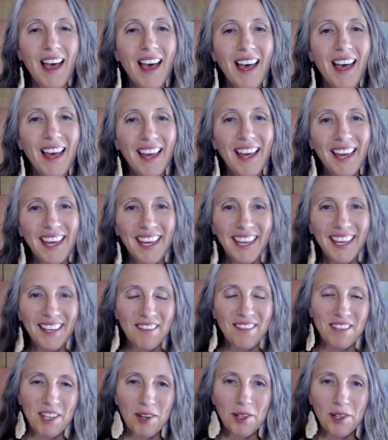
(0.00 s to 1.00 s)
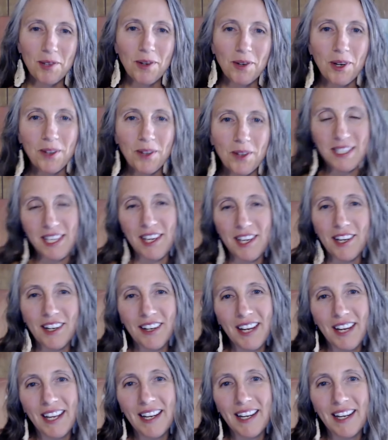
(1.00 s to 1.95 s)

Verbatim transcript: Hi, Viola Rose here,